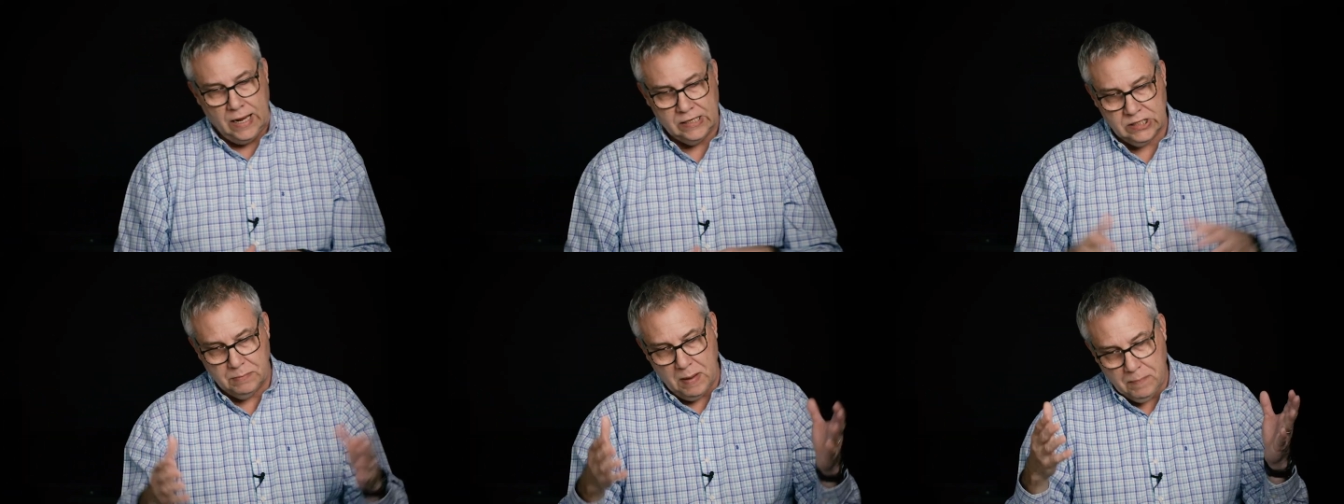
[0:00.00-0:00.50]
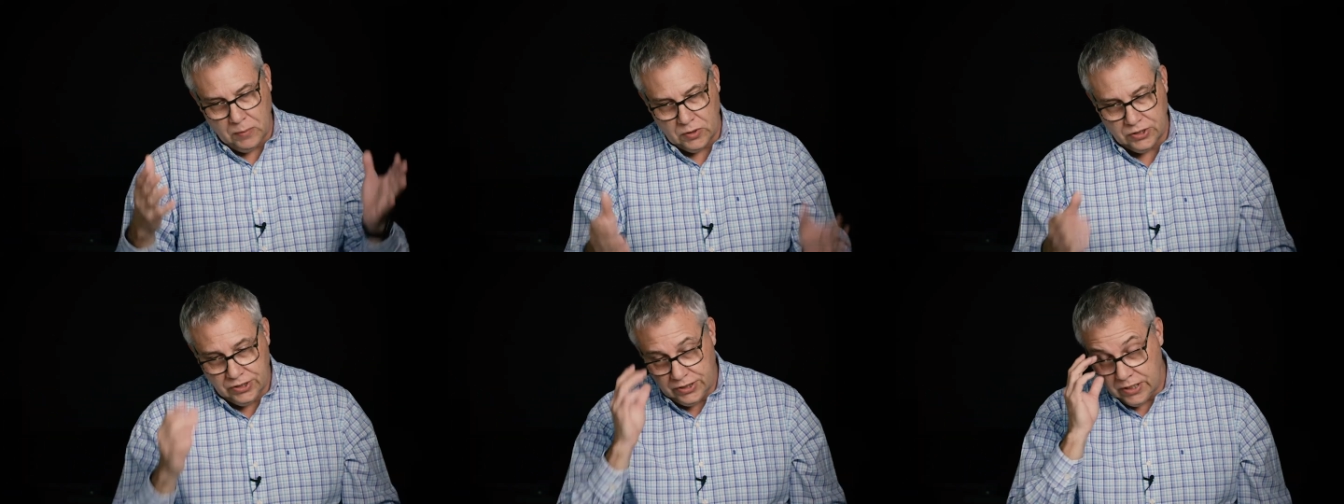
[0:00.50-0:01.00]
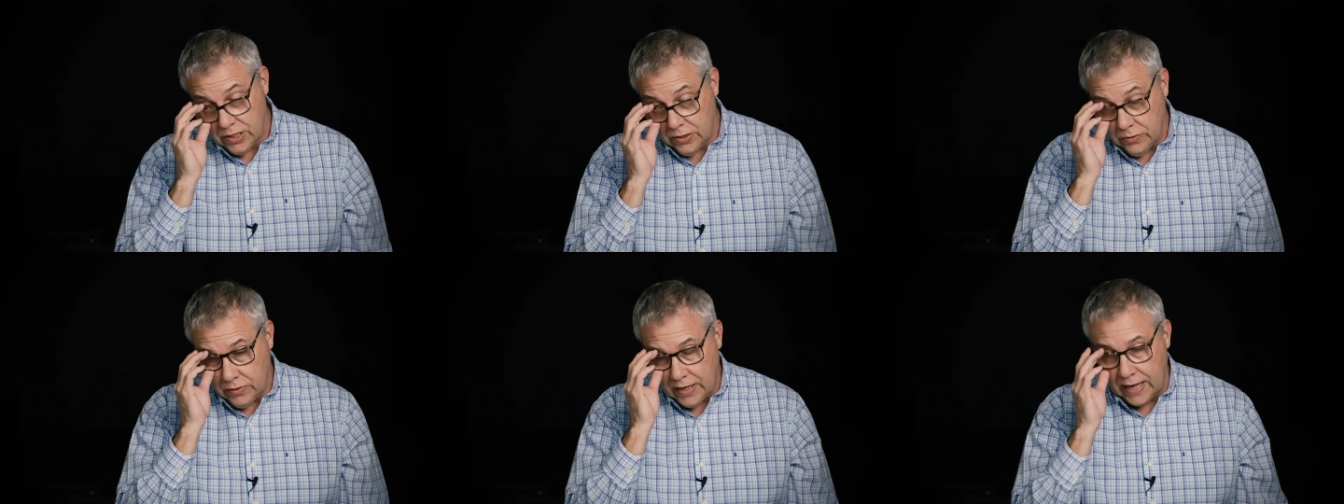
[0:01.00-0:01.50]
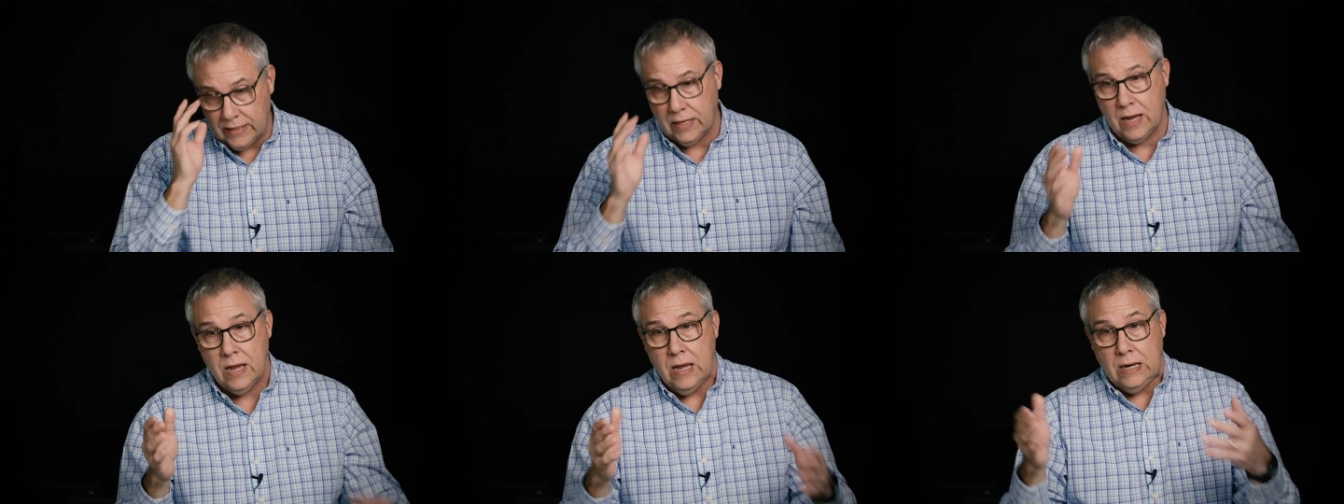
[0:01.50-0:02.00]
It's to be pursued, and
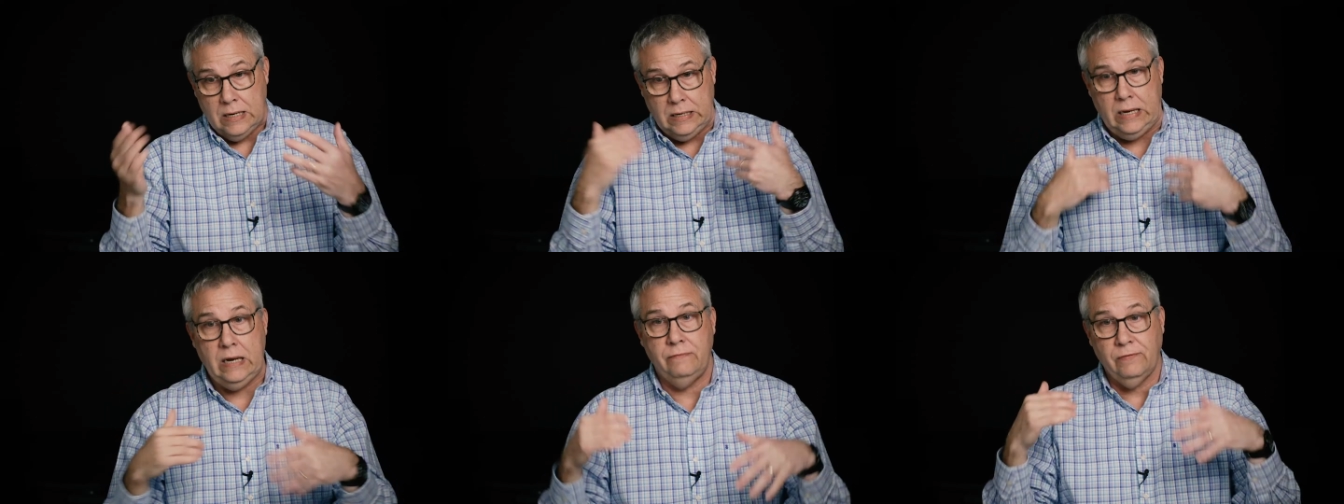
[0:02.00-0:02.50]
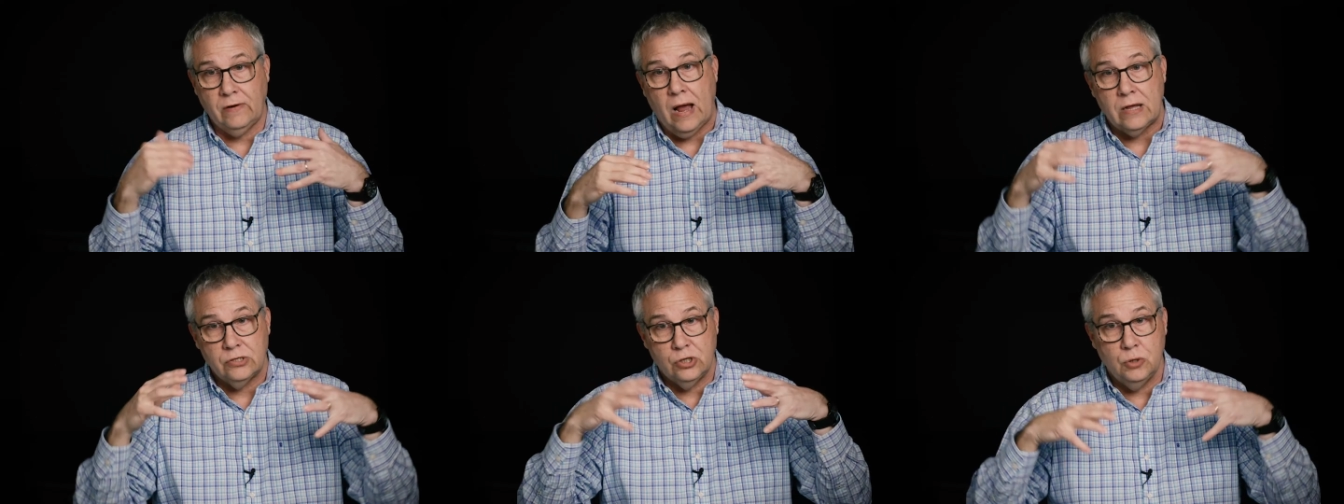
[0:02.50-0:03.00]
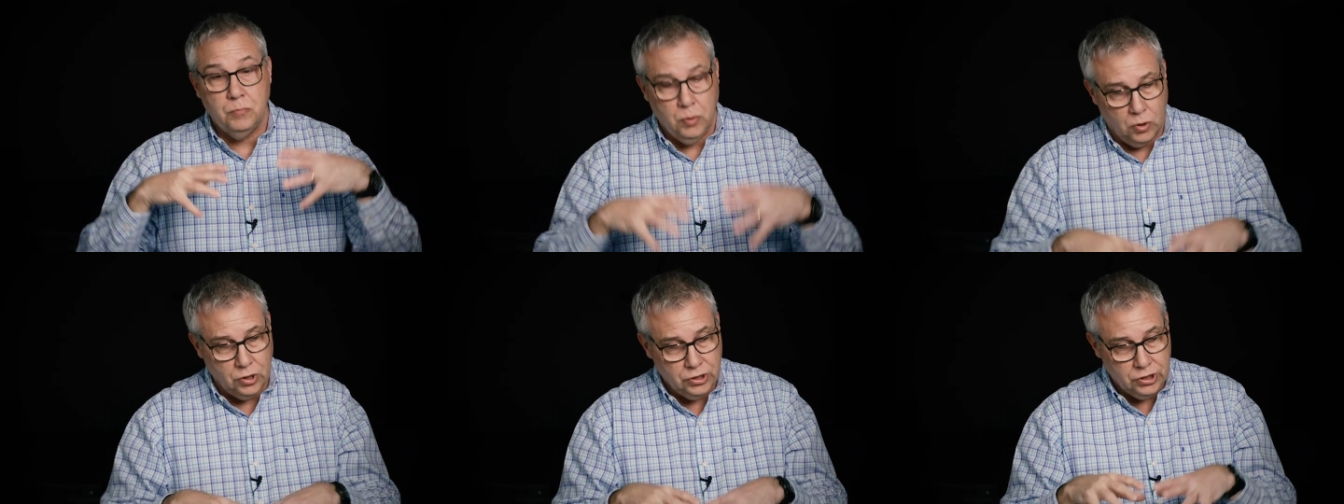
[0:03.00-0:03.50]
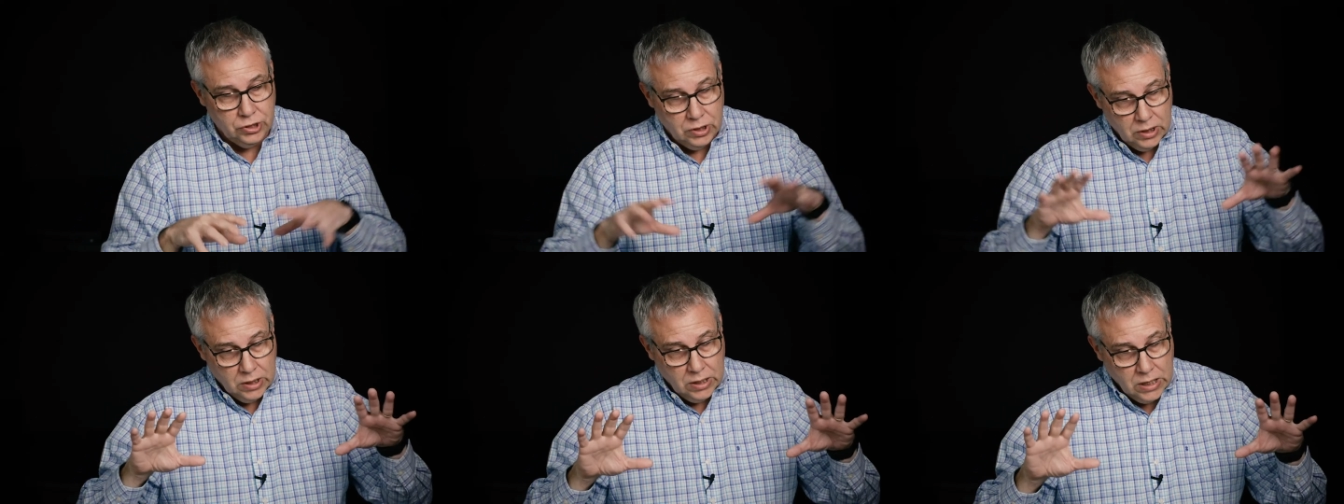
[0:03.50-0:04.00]
the need for us to push
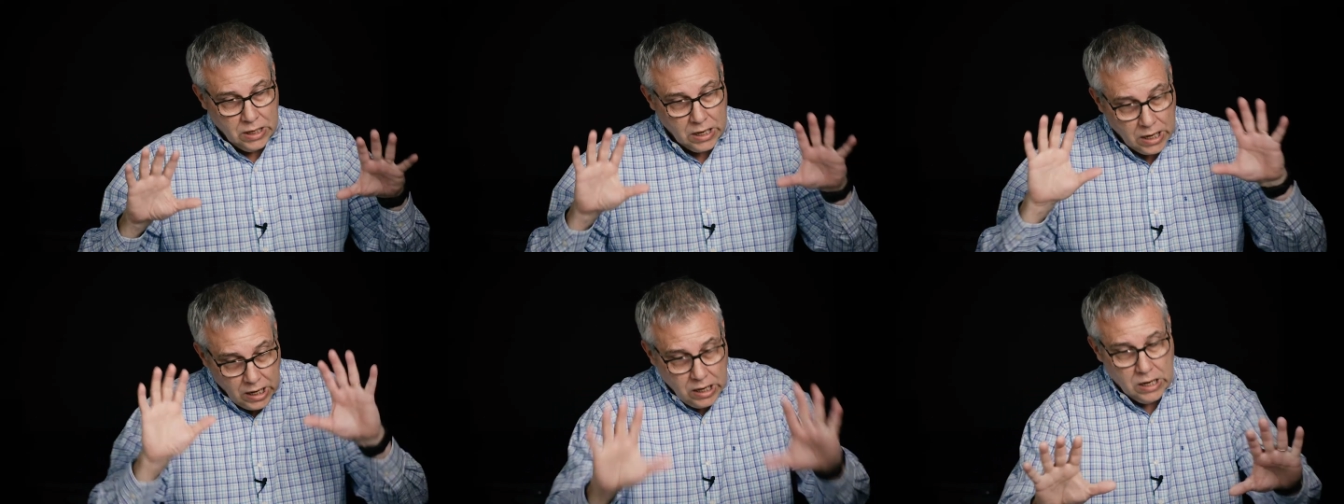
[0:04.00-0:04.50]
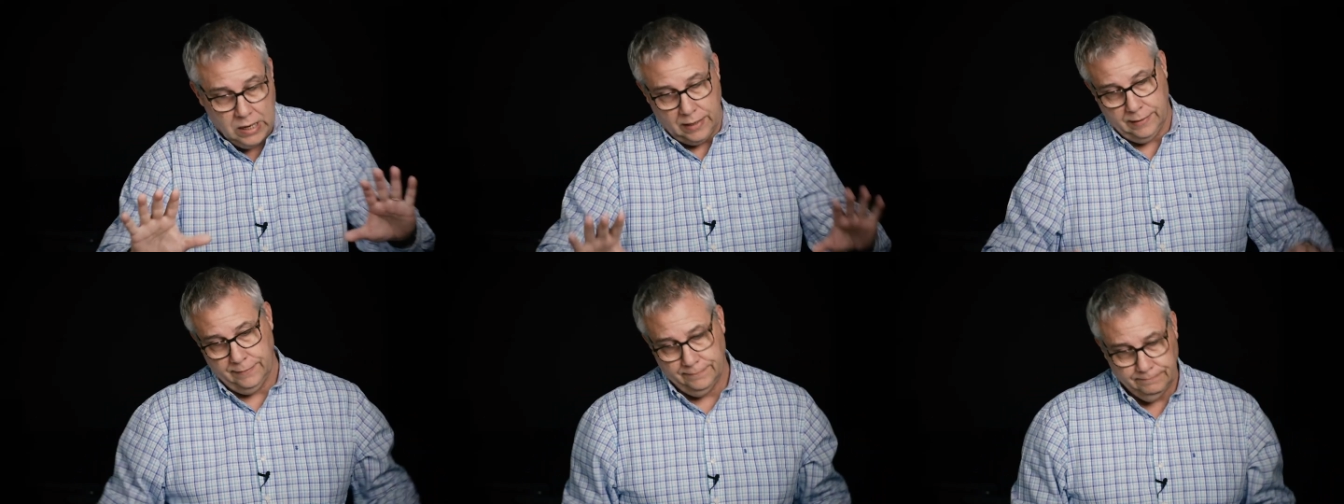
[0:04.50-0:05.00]
on.